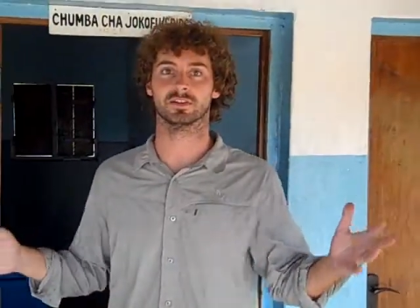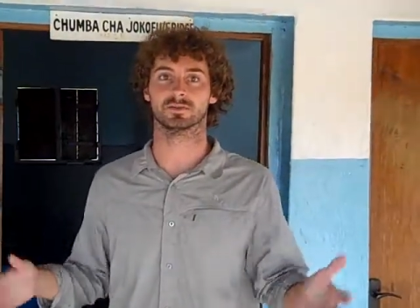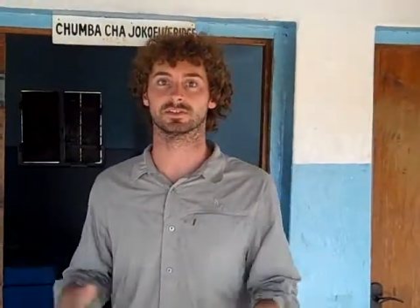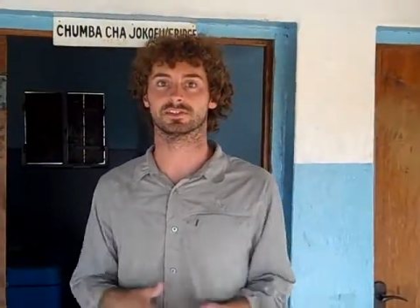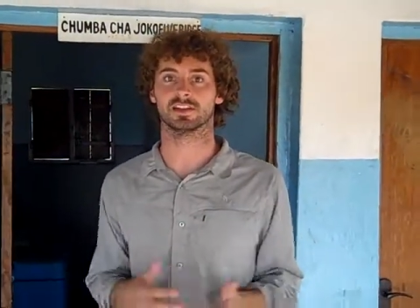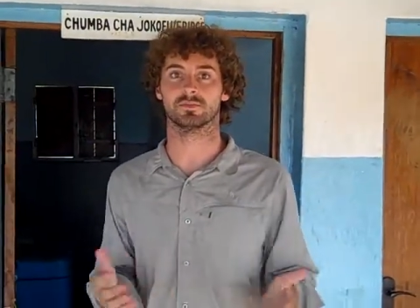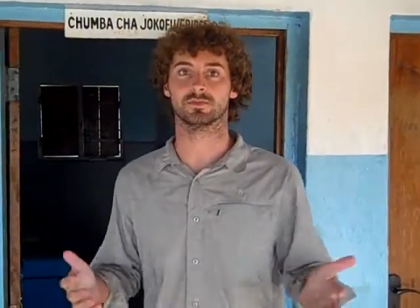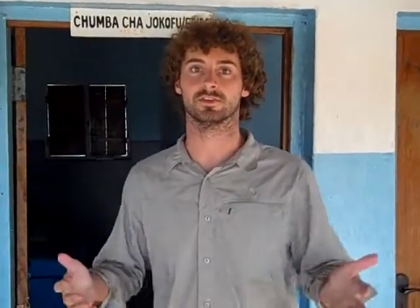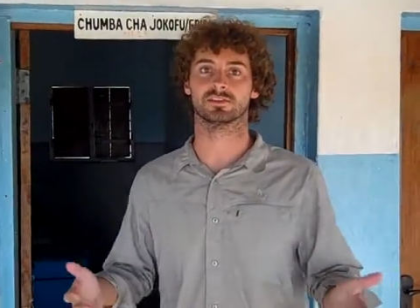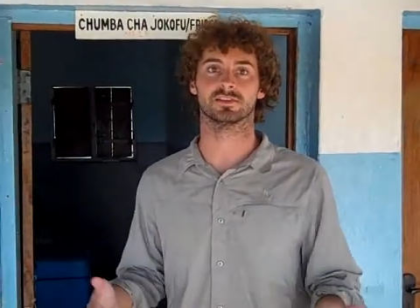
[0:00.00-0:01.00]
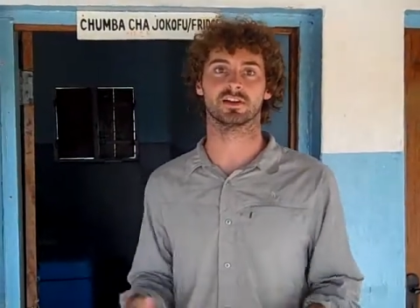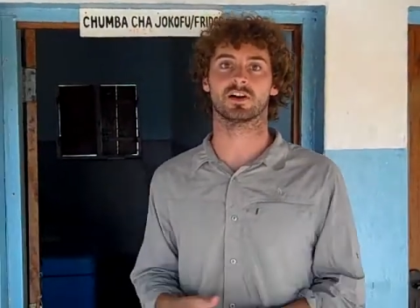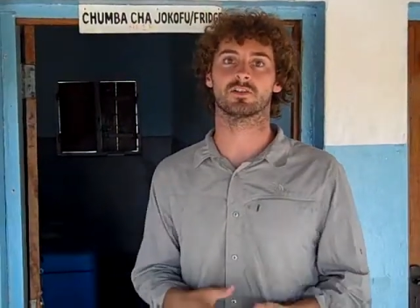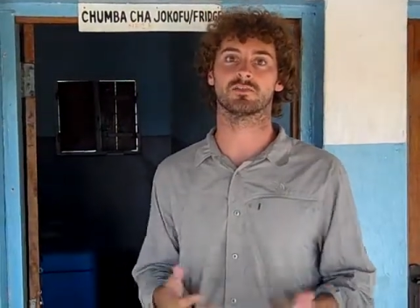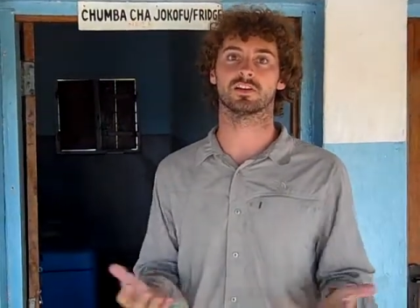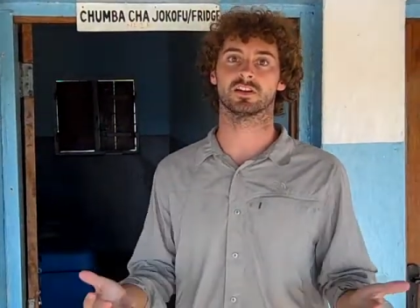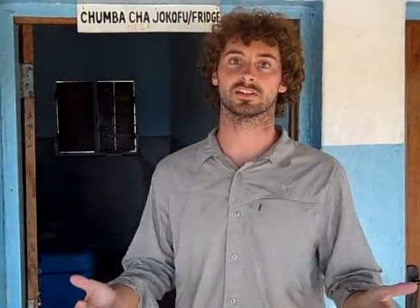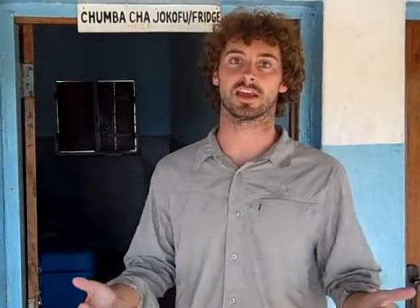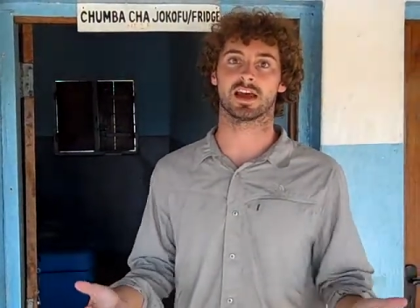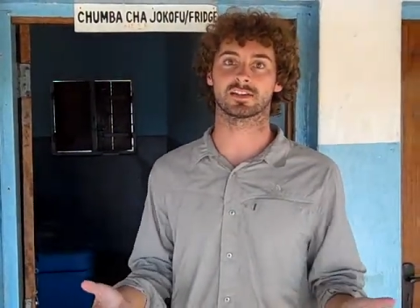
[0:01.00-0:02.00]
It's the same units and they all run on
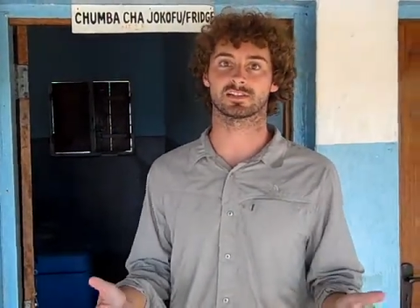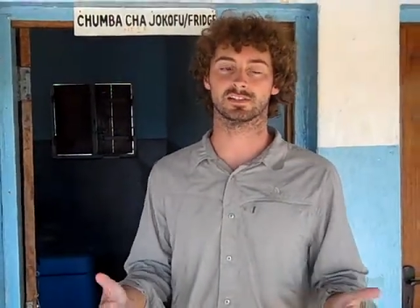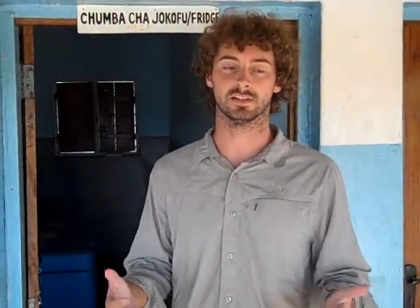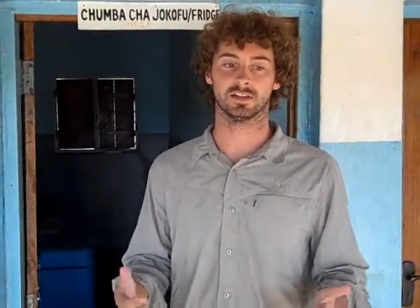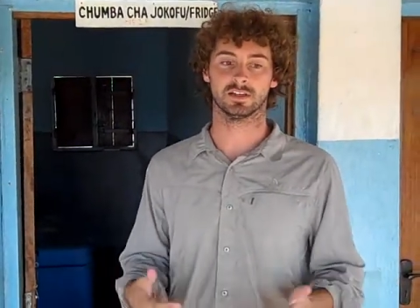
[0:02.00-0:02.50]
gas.